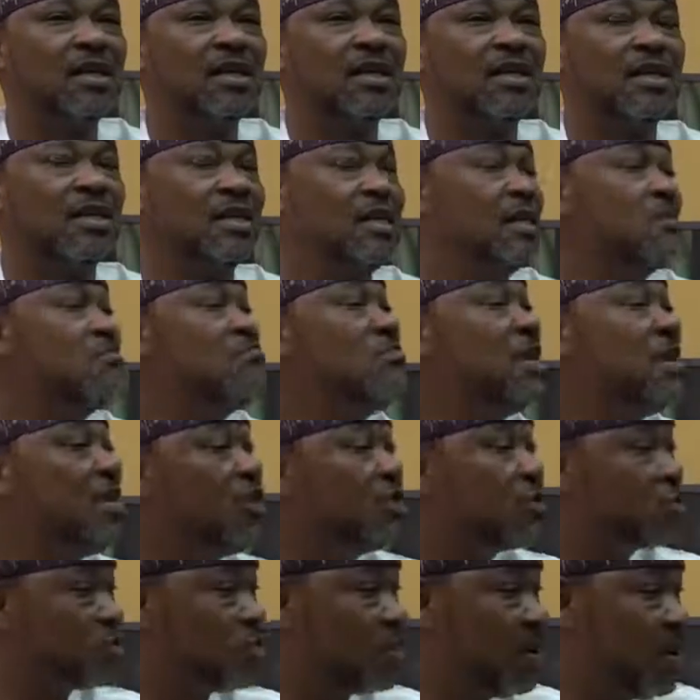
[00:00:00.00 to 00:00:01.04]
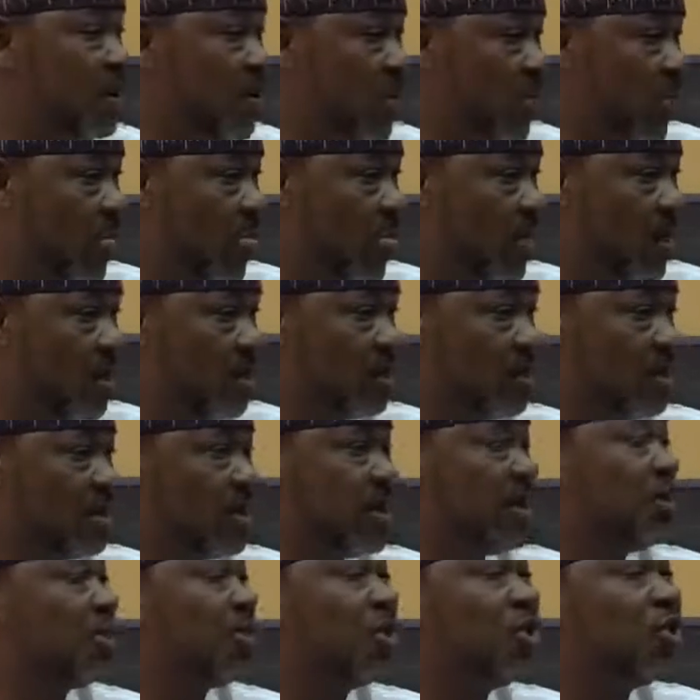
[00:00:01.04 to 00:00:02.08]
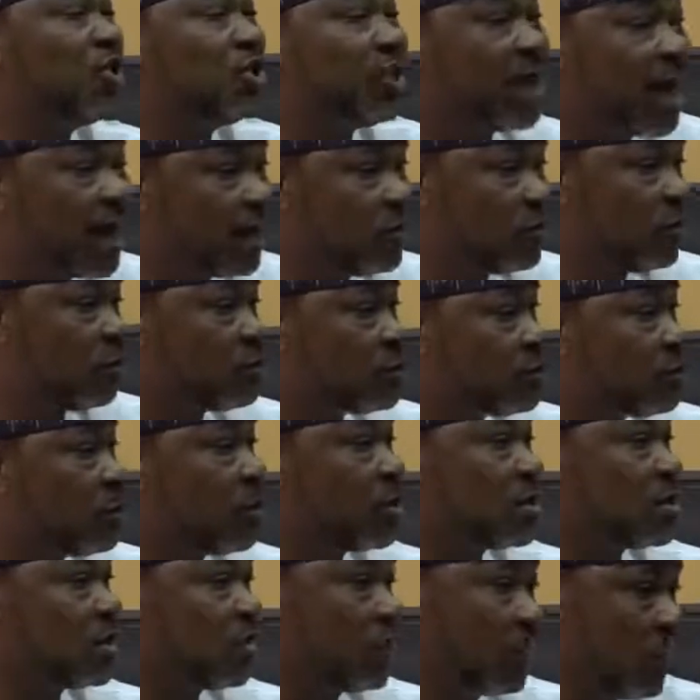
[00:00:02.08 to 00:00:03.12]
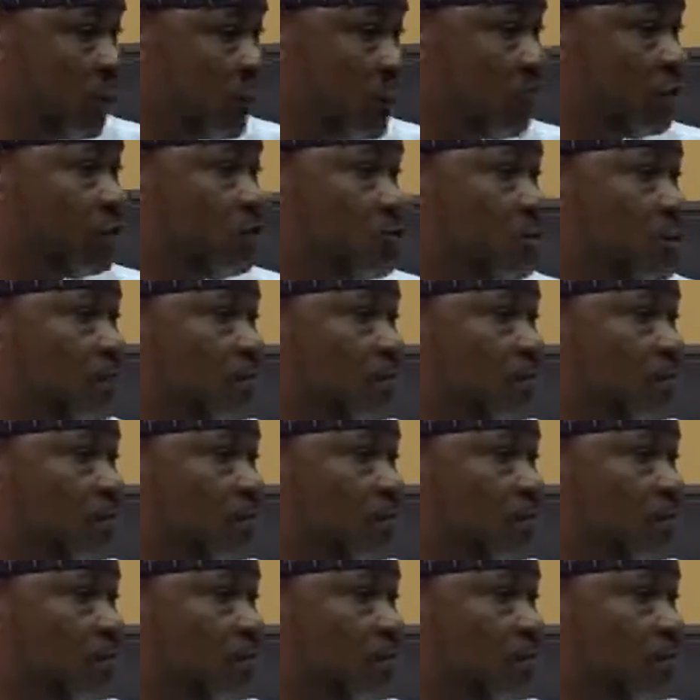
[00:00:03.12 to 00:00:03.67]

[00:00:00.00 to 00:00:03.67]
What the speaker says: the ministry is in charge of sports in the country.